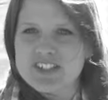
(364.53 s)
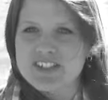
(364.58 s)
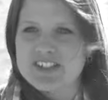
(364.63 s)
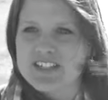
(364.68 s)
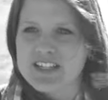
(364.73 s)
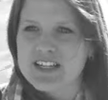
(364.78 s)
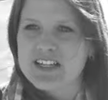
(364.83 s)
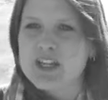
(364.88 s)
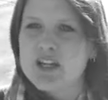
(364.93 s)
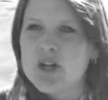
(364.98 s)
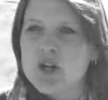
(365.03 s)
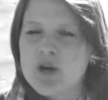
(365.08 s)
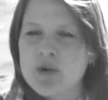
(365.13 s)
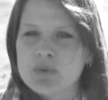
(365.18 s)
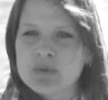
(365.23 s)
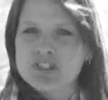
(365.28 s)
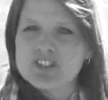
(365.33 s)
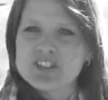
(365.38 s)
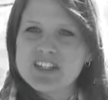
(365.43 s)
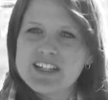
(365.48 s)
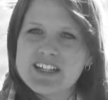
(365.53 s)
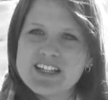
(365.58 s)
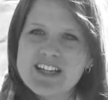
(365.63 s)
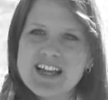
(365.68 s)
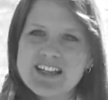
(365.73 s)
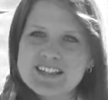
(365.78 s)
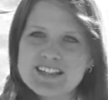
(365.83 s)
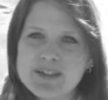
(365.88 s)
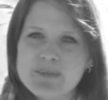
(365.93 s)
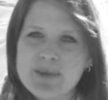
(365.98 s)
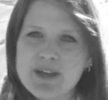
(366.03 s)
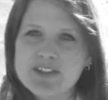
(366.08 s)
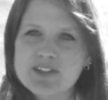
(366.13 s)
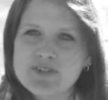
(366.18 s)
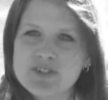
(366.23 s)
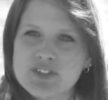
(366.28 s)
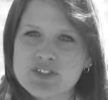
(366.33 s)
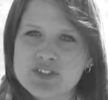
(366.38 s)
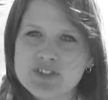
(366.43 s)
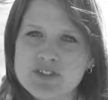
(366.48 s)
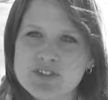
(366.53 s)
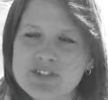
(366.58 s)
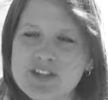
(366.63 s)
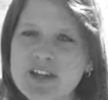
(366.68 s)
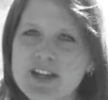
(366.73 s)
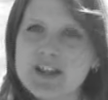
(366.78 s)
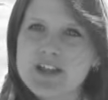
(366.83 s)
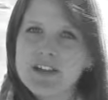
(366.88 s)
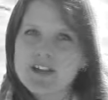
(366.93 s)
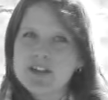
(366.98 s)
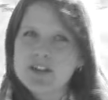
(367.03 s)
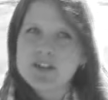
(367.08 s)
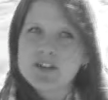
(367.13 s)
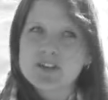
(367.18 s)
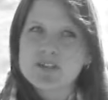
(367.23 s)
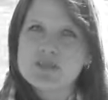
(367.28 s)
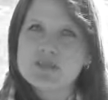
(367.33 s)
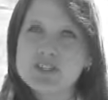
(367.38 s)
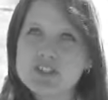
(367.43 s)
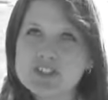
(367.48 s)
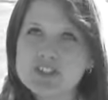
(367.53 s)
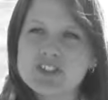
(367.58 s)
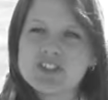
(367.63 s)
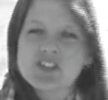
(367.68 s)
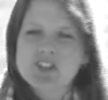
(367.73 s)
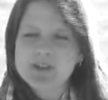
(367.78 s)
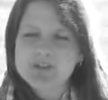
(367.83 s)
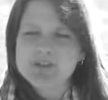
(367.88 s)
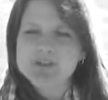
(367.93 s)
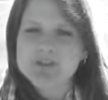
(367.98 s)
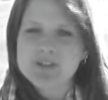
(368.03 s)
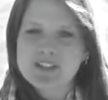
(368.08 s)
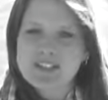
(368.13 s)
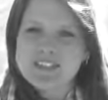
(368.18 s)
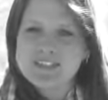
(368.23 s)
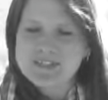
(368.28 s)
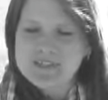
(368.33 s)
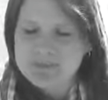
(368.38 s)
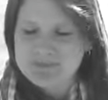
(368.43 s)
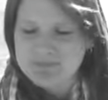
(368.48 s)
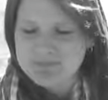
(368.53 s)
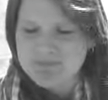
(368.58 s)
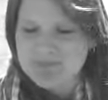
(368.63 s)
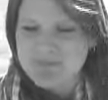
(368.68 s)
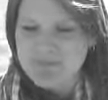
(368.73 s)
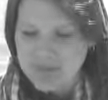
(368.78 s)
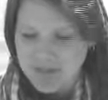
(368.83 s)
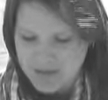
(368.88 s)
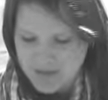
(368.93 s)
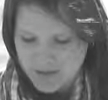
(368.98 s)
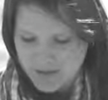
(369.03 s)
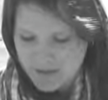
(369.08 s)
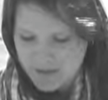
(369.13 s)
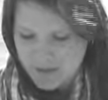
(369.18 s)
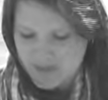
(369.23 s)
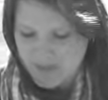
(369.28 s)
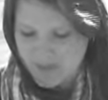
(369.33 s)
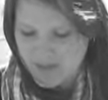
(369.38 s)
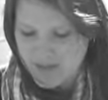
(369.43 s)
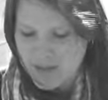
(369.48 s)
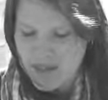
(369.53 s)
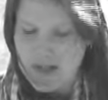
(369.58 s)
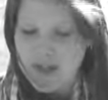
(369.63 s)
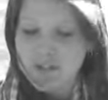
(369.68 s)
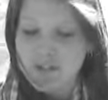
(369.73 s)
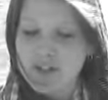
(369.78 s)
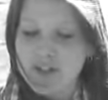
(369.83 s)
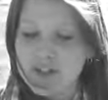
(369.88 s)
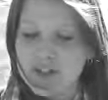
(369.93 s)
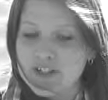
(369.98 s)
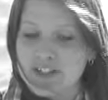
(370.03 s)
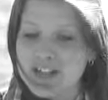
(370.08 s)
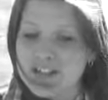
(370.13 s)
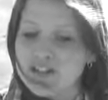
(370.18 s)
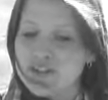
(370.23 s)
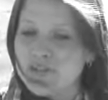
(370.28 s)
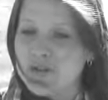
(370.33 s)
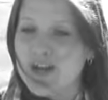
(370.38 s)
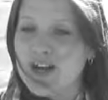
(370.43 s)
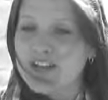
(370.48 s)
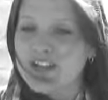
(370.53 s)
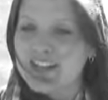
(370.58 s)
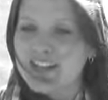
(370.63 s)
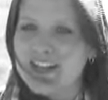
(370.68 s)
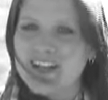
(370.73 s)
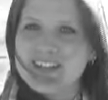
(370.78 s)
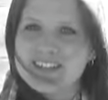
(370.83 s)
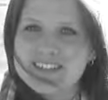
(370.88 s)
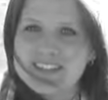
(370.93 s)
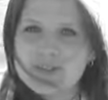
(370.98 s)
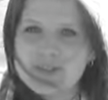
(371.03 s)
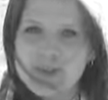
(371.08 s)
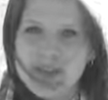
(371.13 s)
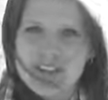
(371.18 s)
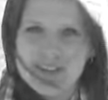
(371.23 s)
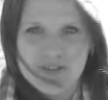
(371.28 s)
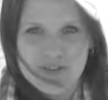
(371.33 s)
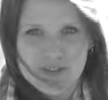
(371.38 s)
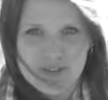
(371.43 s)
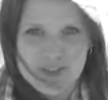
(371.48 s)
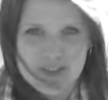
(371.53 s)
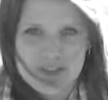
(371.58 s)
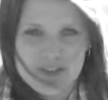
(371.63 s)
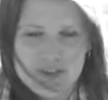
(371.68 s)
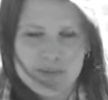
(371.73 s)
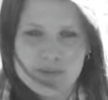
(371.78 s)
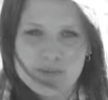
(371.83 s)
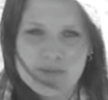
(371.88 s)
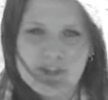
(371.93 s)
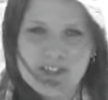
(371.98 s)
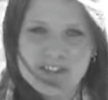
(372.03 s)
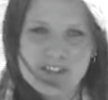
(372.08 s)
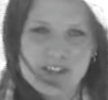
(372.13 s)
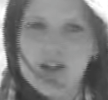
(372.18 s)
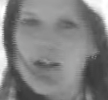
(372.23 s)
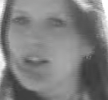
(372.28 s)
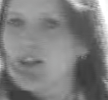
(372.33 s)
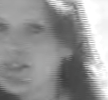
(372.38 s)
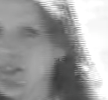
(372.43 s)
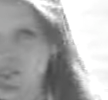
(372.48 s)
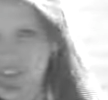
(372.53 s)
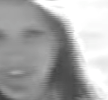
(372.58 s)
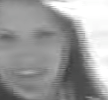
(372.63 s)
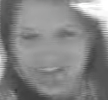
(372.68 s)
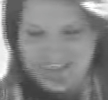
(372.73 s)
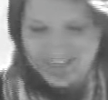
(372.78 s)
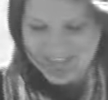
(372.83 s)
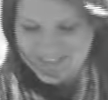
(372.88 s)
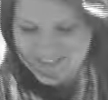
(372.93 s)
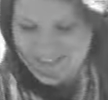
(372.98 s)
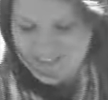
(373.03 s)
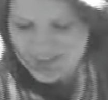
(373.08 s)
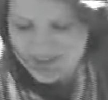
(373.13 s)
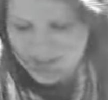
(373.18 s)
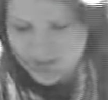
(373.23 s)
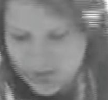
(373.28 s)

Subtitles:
to see which city has the best fish and chips place. And I've heard that Tauranga has the best fish and chips place in all of New Zealand.